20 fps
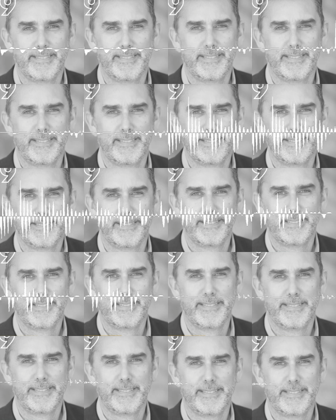but there's also
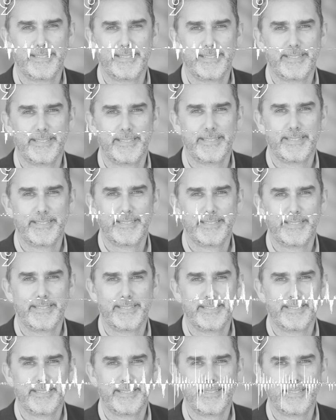a lot of people that maybe
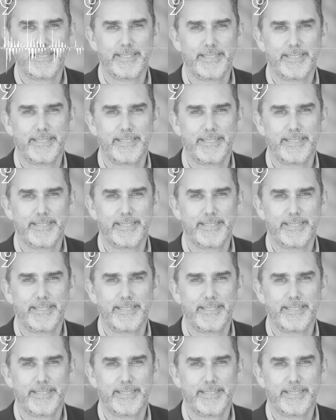fear